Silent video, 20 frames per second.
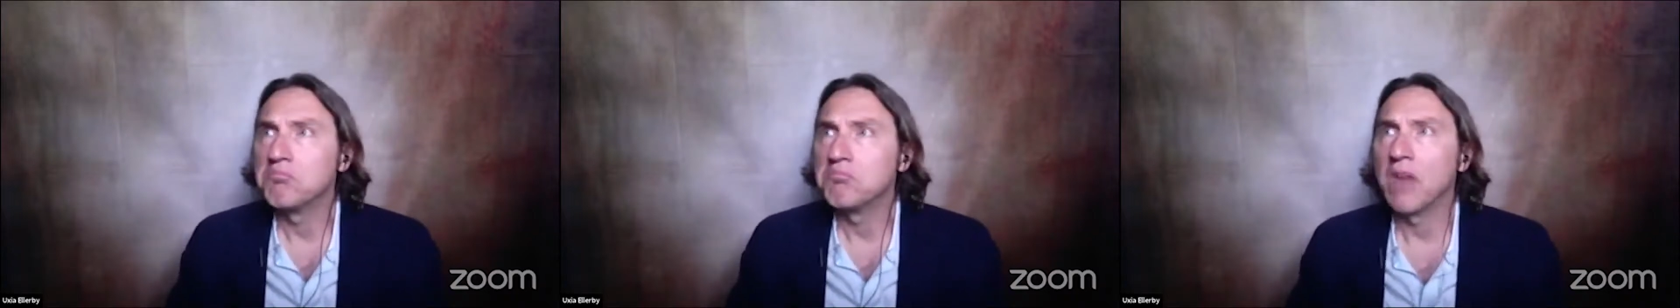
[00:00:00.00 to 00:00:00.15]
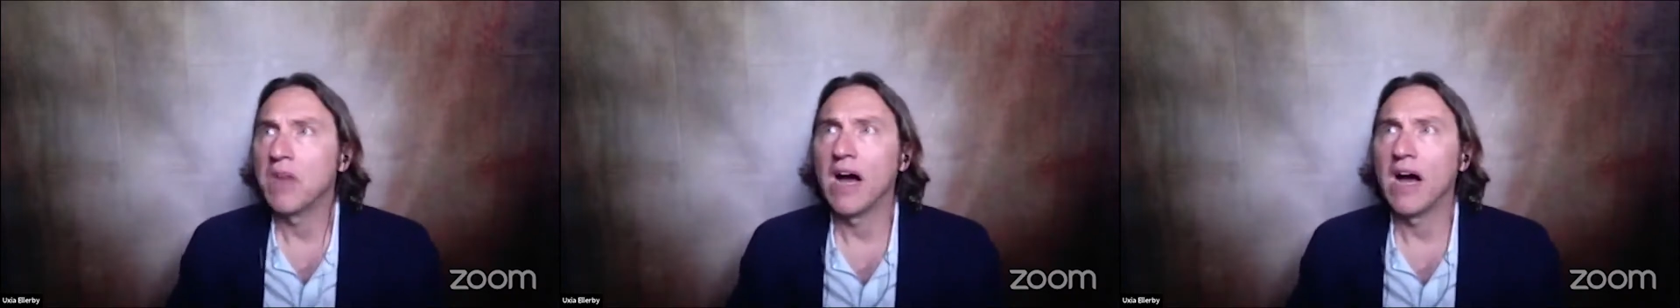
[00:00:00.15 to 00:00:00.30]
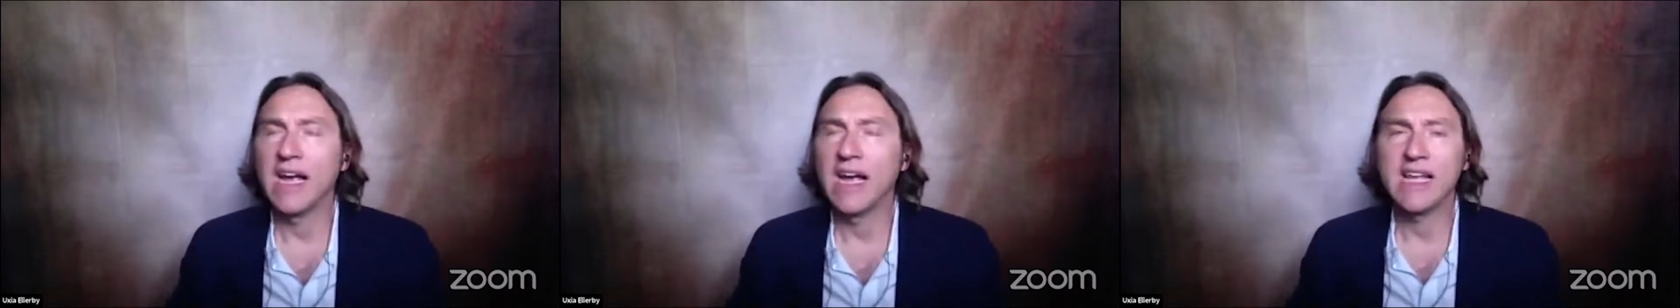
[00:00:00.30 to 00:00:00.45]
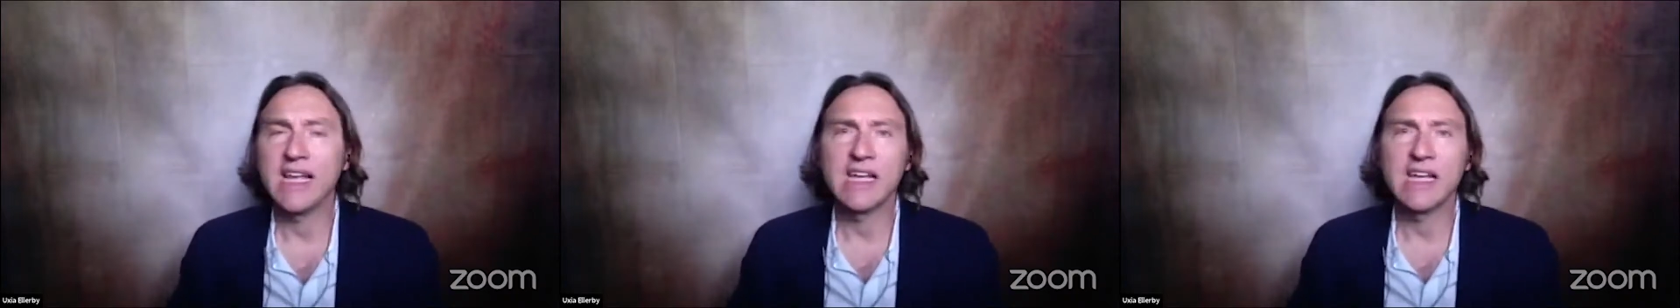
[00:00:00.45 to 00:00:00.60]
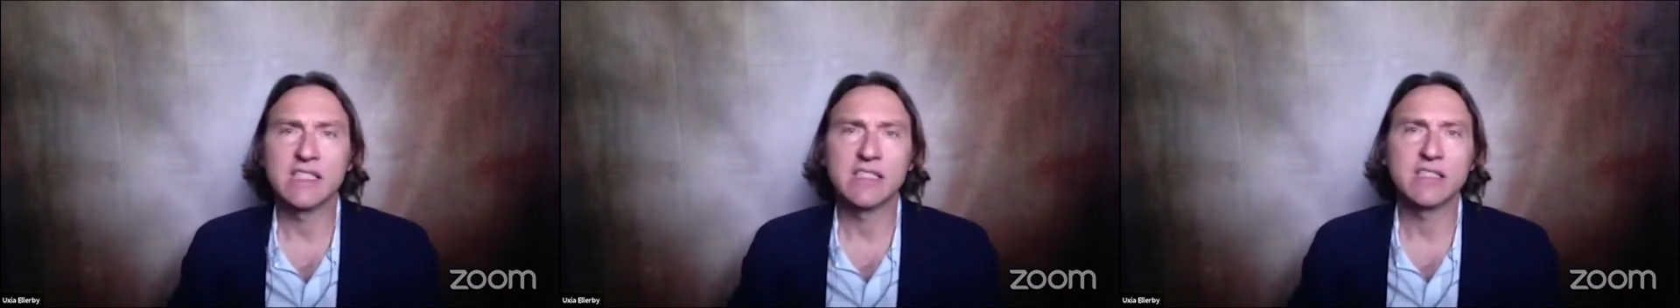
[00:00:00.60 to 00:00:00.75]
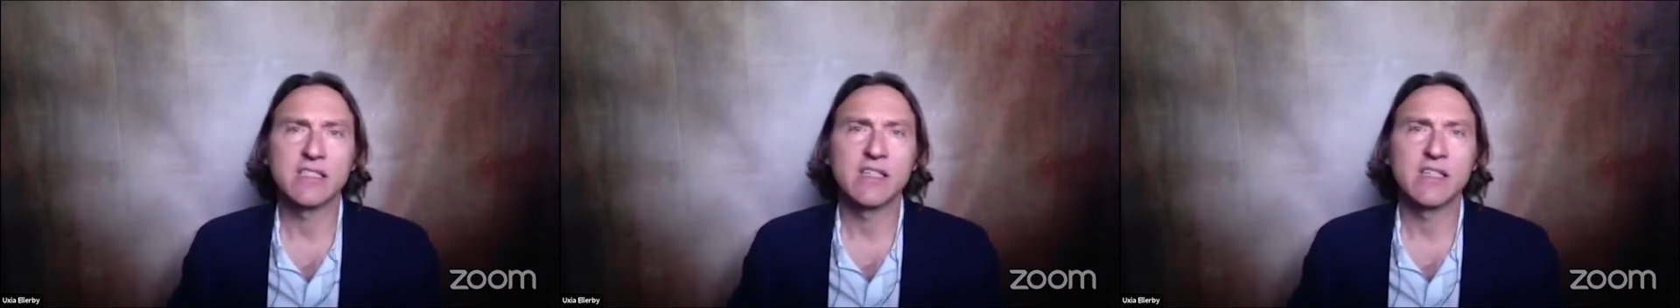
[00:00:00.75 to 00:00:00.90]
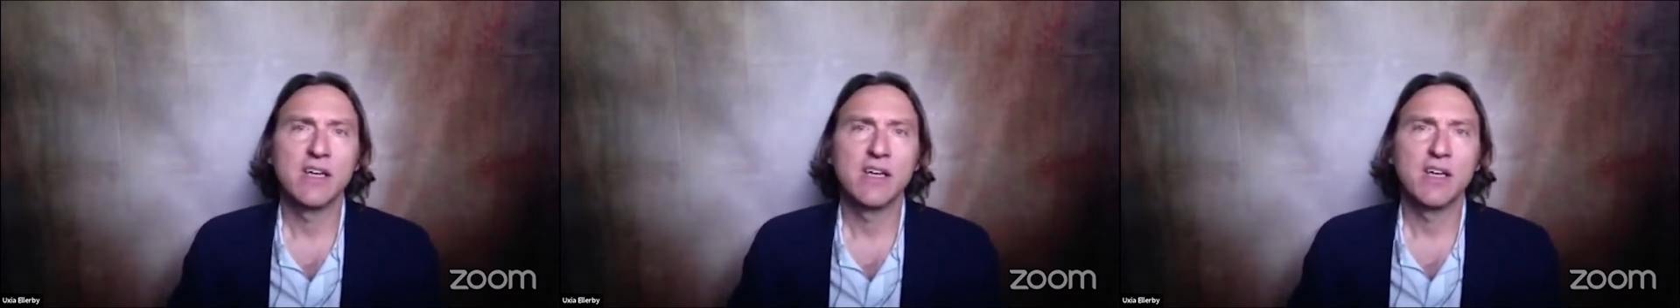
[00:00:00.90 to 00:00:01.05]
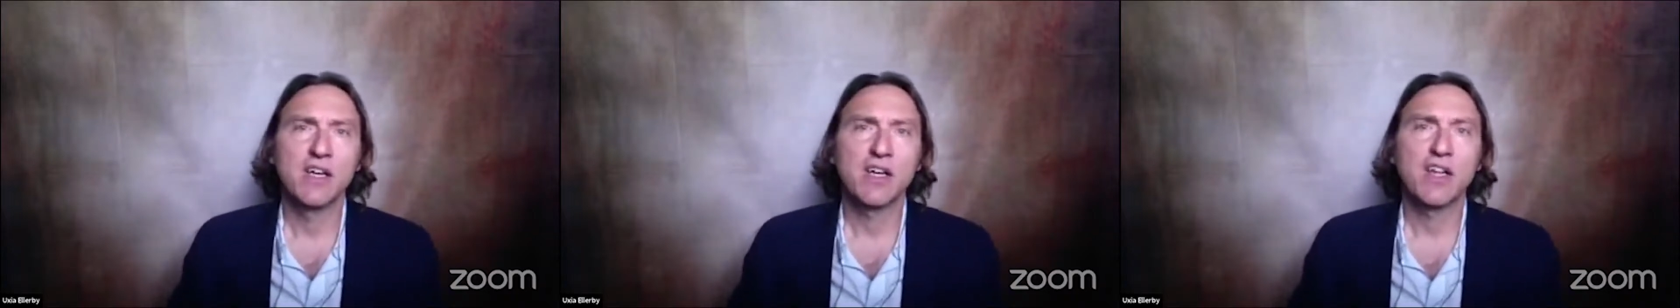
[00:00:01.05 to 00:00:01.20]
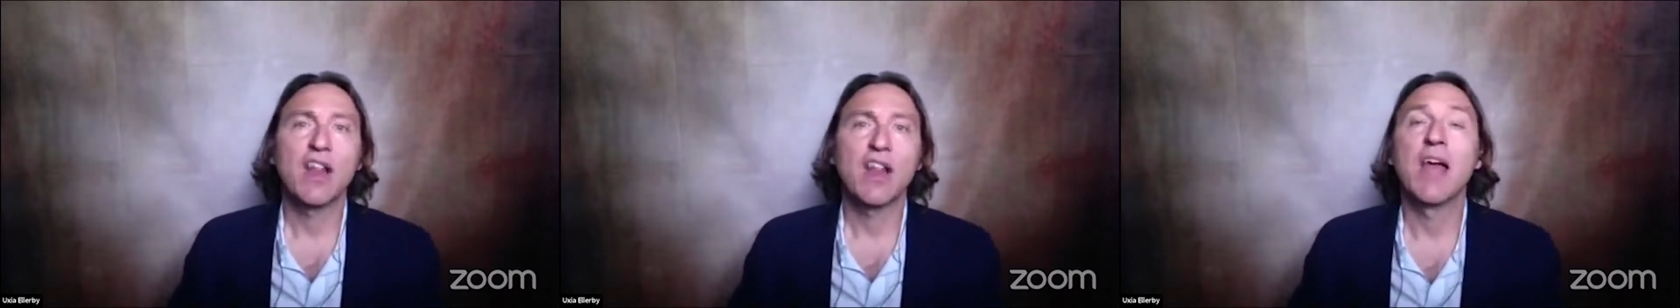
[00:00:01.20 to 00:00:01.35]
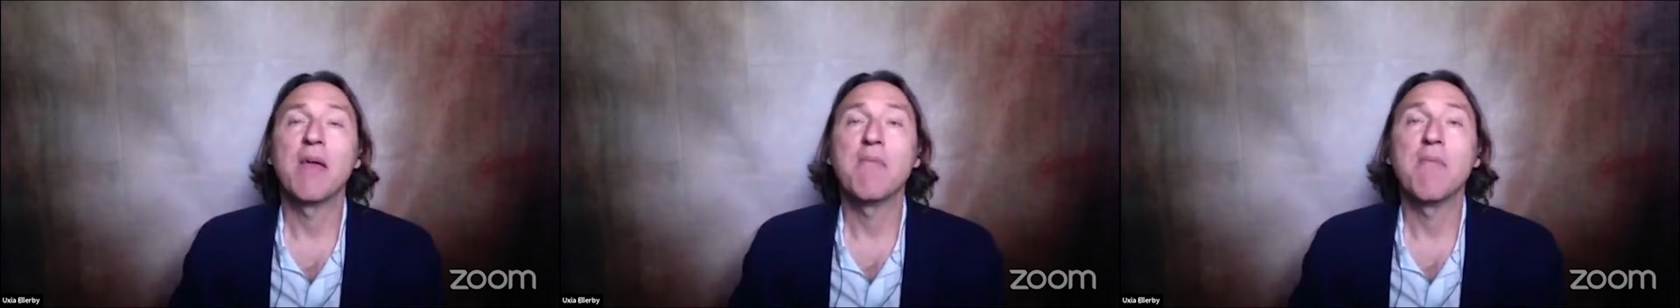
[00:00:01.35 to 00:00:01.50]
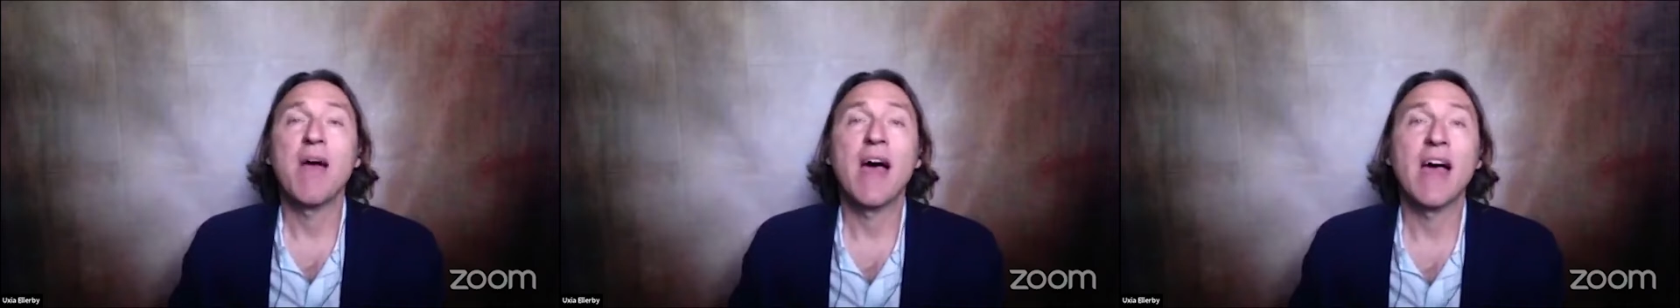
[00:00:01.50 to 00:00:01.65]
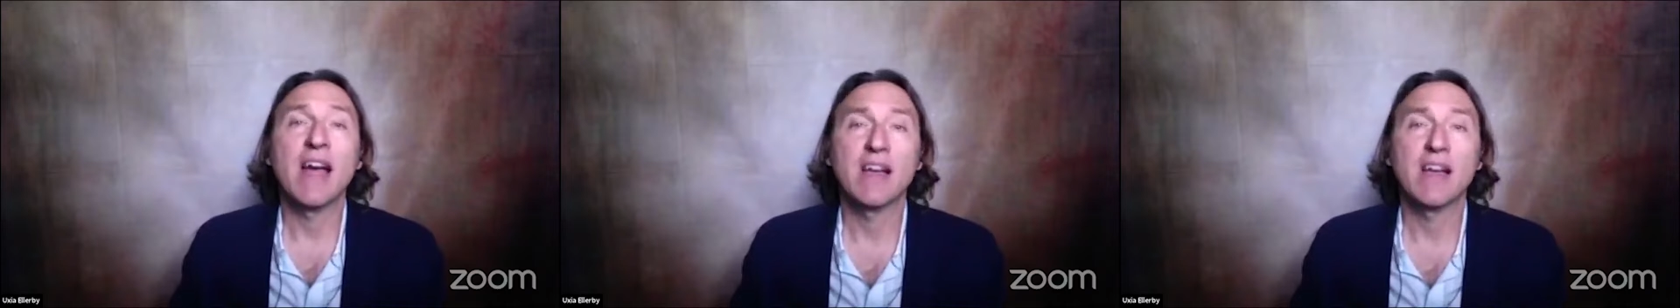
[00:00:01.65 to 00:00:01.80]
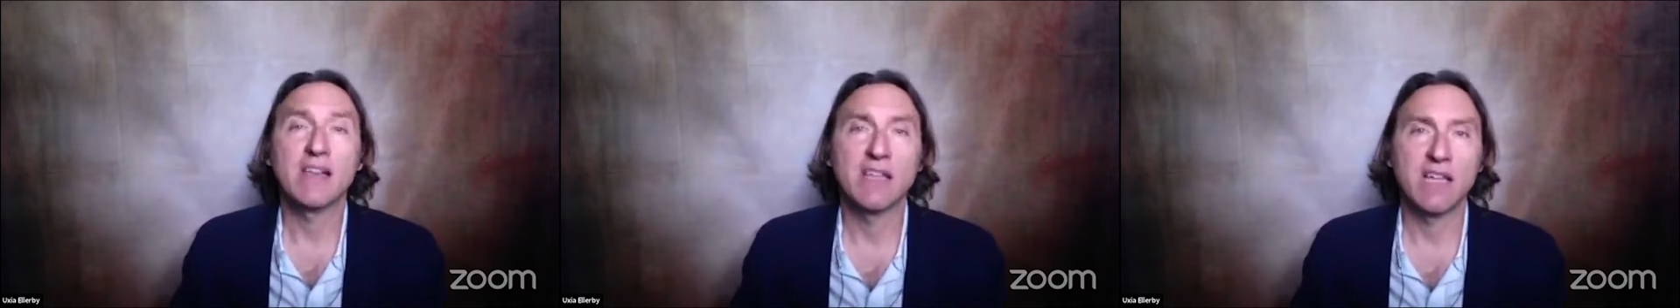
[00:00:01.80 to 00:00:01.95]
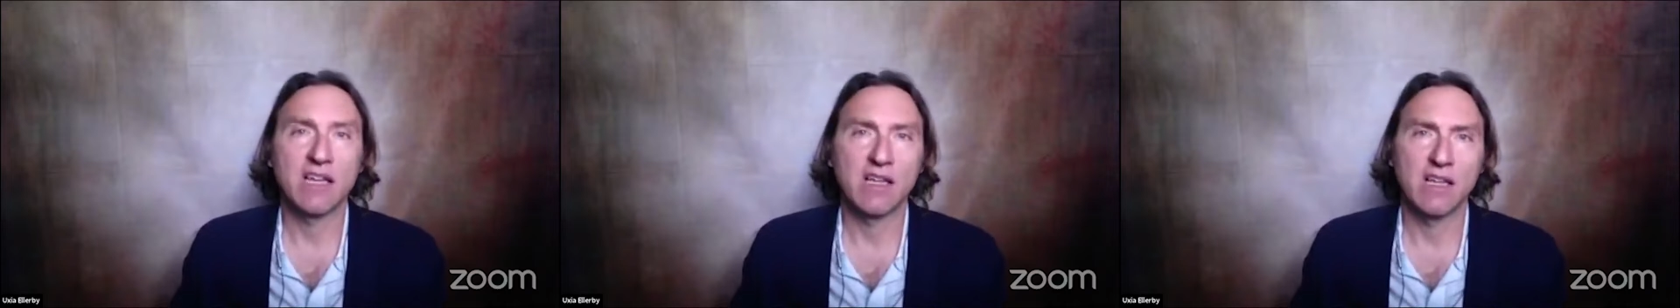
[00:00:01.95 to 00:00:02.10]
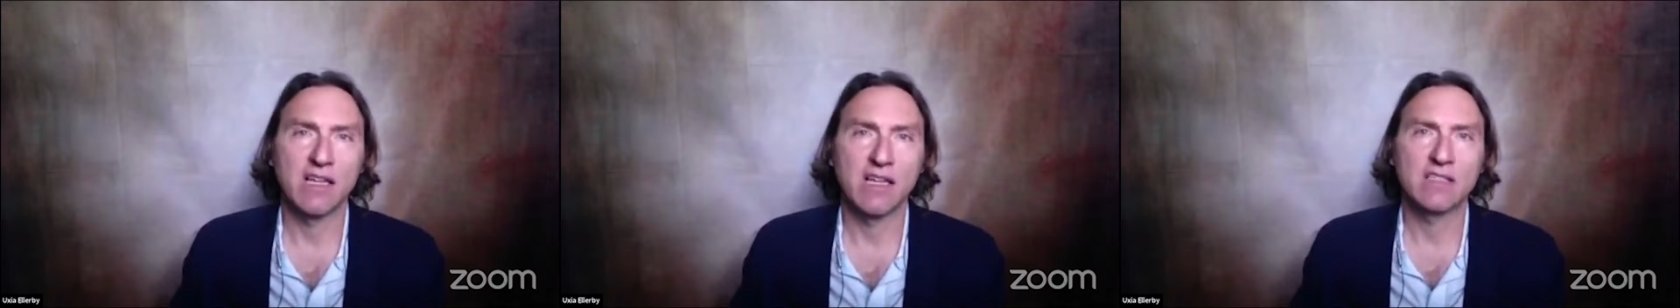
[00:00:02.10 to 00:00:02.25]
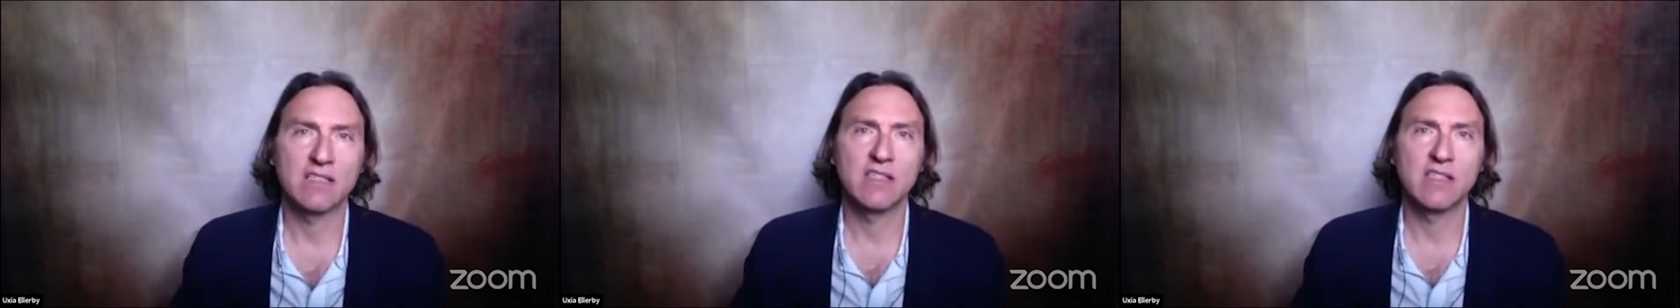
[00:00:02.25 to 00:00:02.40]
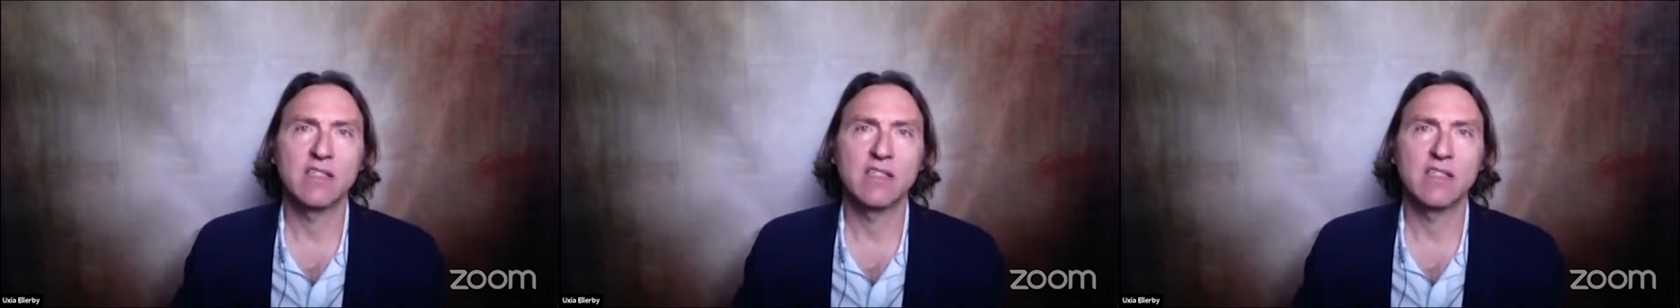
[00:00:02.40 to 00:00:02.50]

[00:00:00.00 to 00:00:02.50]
I guess, climactic lesson